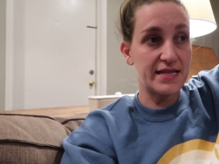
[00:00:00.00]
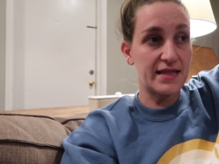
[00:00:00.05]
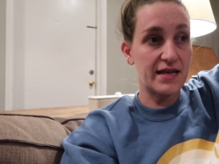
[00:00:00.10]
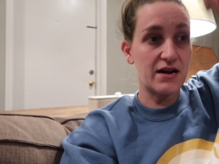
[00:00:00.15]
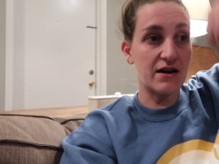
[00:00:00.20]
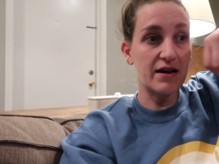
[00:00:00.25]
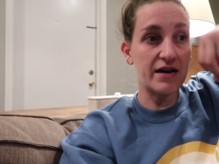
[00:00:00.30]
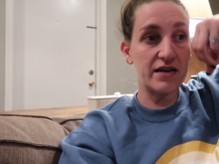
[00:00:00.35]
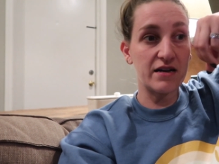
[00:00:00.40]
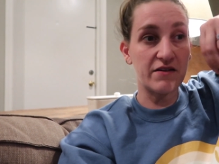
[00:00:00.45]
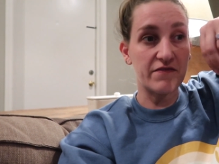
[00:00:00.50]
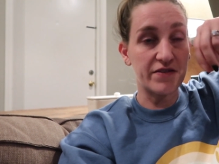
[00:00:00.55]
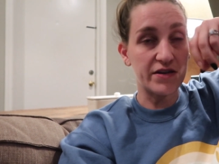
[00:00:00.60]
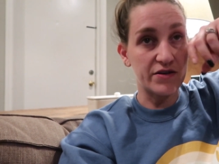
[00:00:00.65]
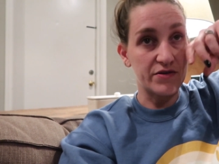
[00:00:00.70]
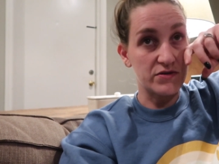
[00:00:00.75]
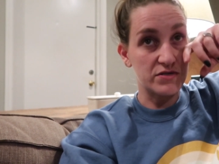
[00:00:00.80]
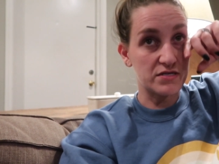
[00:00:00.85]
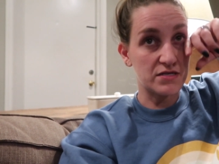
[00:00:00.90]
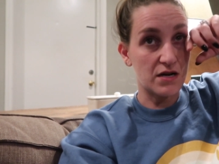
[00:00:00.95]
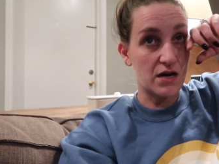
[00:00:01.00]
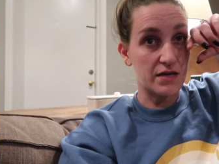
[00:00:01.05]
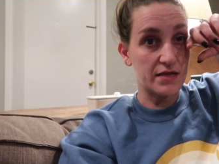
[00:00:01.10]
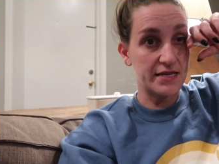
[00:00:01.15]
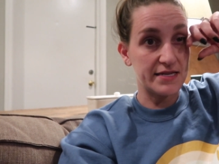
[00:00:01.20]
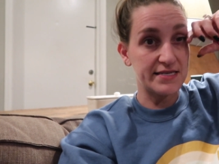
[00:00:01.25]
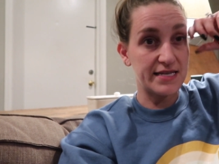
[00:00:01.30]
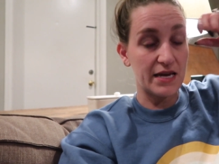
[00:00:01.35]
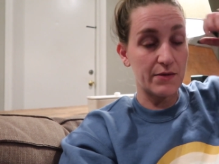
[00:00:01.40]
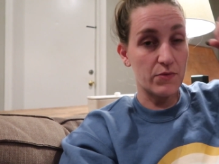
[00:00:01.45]
and then our interviews
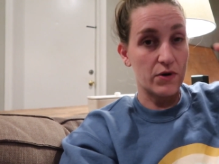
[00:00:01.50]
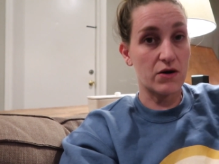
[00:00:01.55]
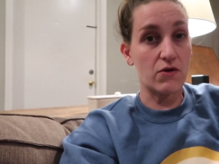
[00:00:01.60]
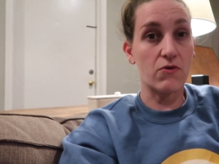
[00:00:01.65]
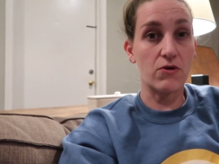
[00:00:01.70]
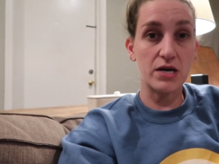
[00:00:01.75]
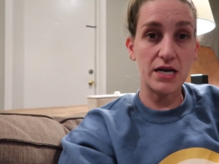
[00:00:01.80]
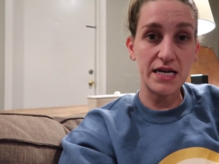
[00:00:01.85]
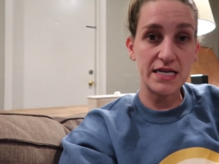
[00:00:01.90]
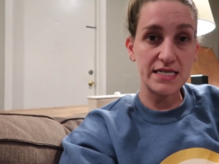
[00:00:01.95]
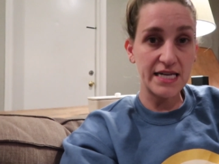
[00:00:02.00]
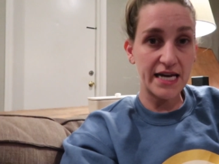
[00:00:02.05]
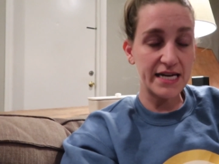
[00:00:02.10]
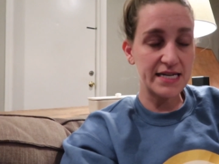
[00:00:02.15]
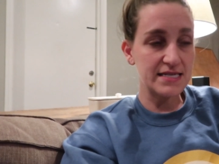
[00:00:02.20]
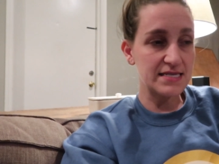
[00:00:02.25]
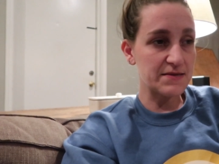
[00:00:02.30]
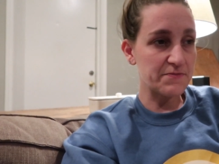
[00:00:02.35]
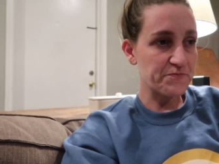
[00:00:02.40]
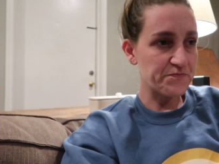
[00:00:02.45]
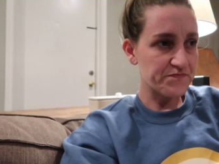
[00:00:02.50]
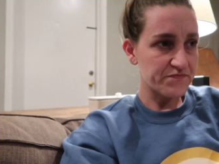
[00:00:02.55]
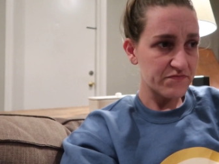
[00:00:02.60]
on the same recording days.